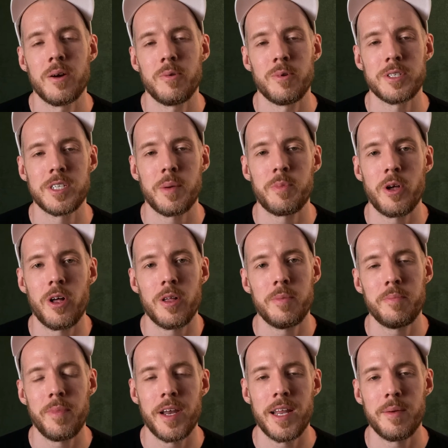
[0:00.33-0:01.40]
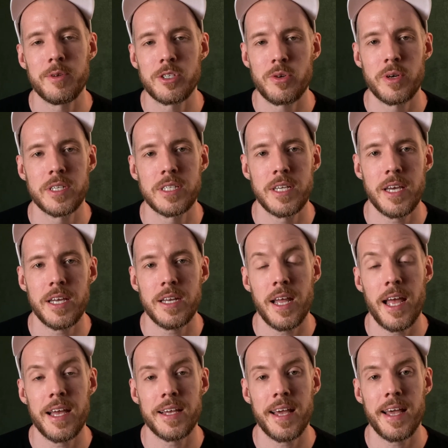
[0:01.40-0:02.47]
What's up, y'all? My name is Chris
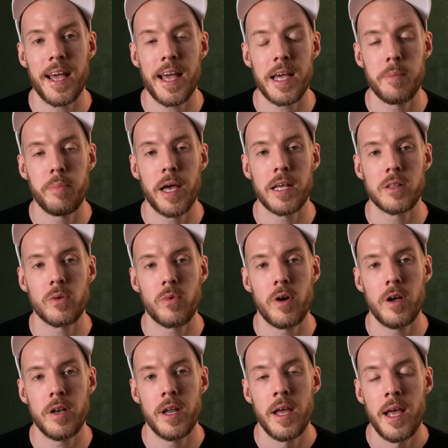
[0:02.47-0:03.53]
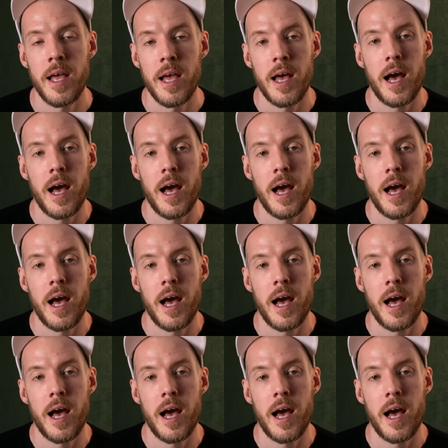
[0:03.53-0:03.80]
Tate, aka Paint Laurent.